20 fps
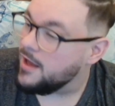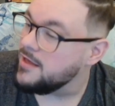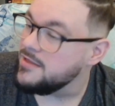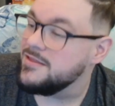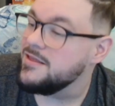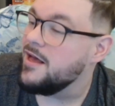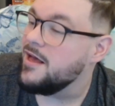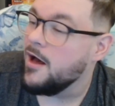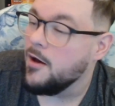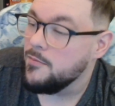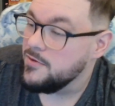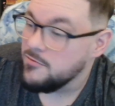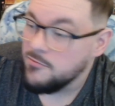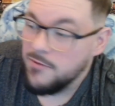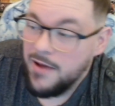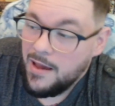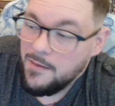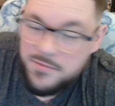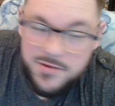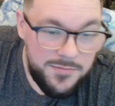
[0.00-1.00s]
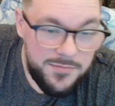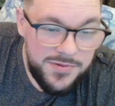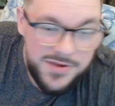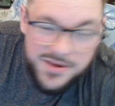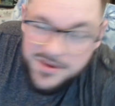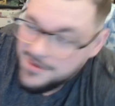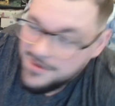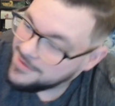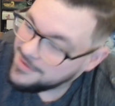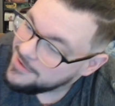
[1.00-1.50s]
I'll be wrapping up
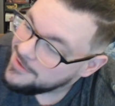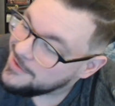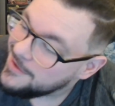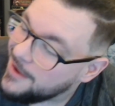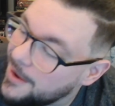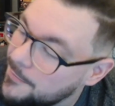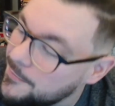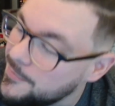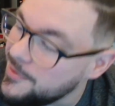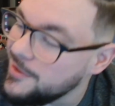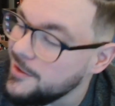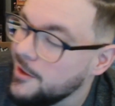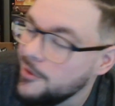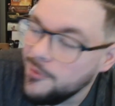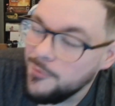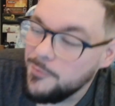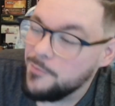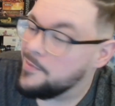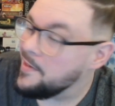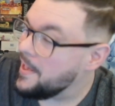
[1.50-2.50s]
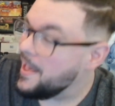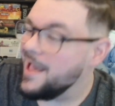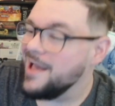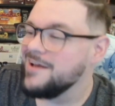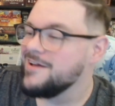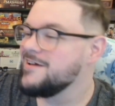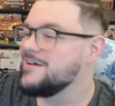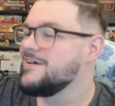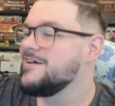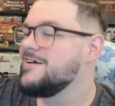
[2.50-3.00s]
here. I'm going to go
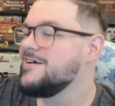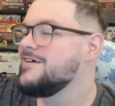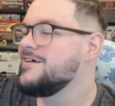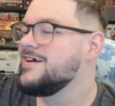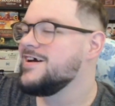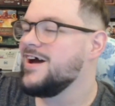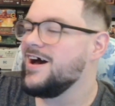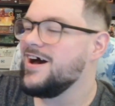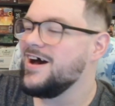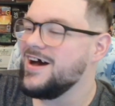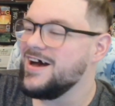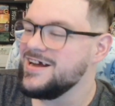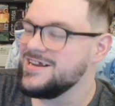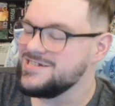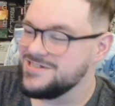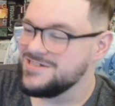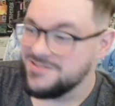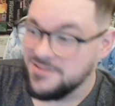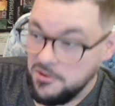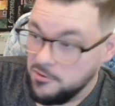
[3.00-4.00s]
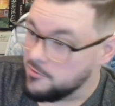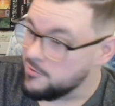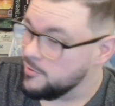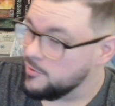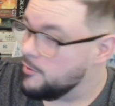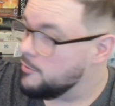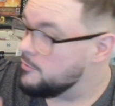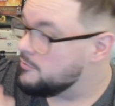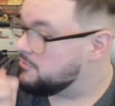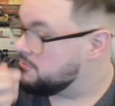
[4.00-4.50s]
pack, just go to
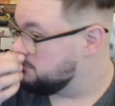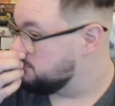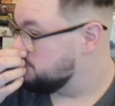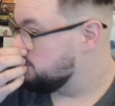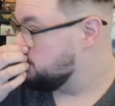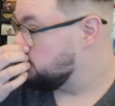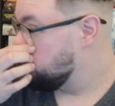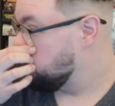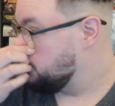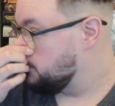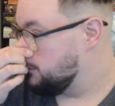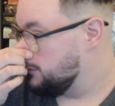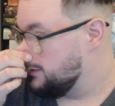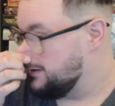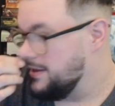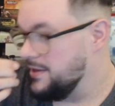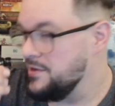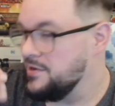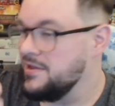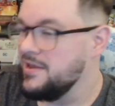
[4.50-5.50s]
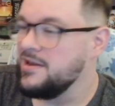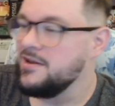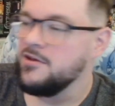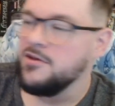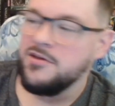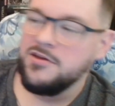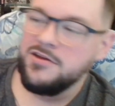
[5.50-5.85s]
locals, get in a good